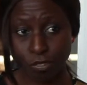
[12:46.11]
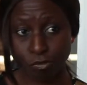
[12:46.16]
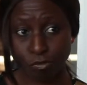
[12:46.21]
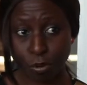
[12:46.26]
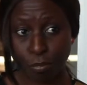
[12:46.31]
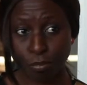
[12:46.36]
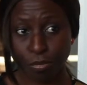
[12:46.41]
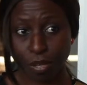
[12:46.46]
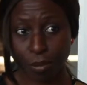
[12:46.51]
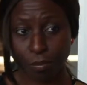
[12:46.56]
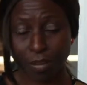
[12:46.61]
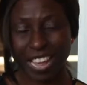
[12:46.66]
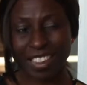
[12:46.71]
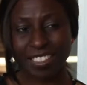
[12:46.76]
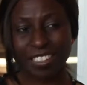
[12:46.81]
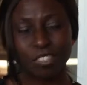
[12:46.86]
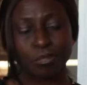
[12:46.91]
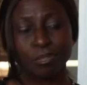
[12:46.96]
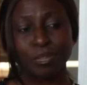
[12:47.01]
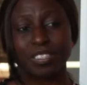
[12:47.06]
from them and
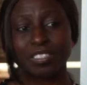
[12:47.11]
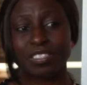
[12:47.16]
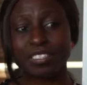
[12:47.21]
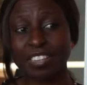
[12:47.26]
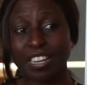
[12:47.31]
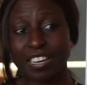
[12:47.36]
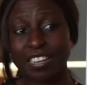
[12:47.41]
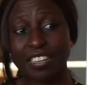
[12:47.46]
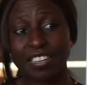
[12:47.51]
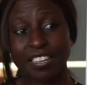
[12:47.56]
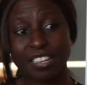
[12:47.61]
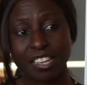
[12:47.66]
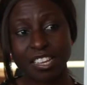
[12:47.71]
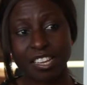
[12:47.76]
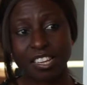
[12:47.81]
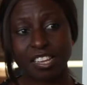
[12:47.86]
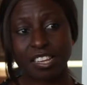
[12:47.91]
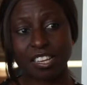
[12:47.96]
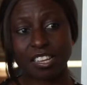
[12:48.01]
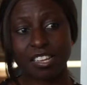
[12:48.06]
this person that
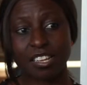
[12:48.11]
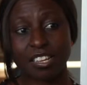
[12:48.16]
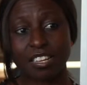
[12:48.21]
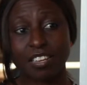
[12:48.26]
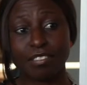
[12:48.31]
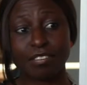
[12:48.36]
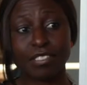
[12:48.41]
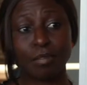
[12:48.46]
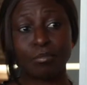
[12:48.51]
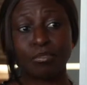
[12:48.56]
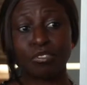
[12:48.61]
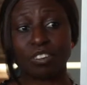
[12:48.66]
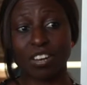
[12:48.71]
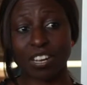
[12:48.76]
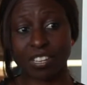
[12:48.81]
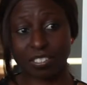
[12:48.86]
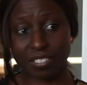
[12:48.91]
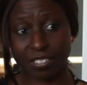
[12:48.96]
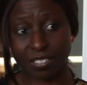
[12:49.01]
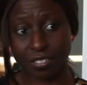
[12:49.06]
gives them
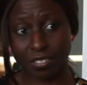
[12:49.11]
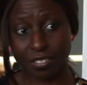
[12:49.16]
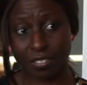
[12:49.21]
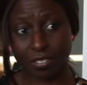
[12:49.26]
drugs?